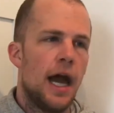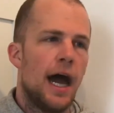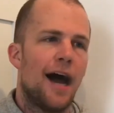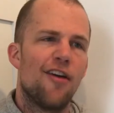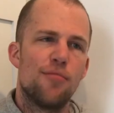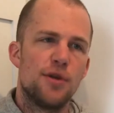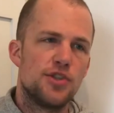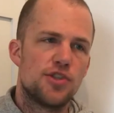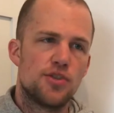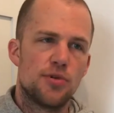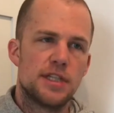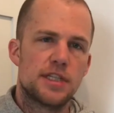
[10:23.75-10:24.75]
I've been
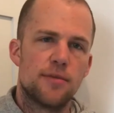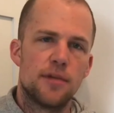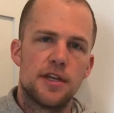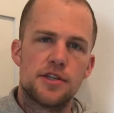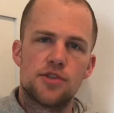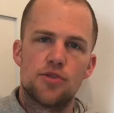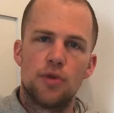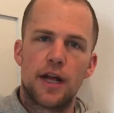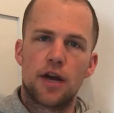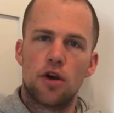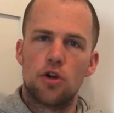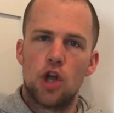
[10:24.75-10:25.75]
doing some of this through like
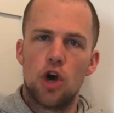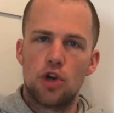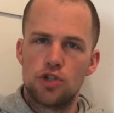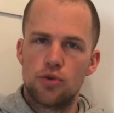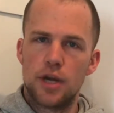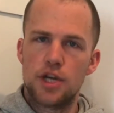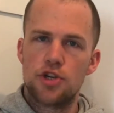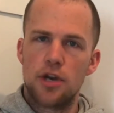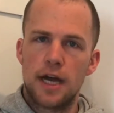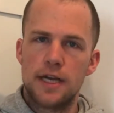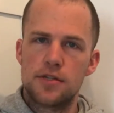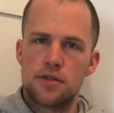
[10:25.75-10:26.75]
our long duration
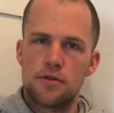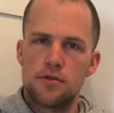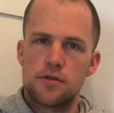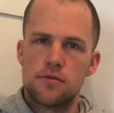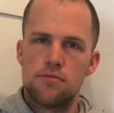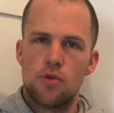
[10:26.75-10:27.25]
ISOs,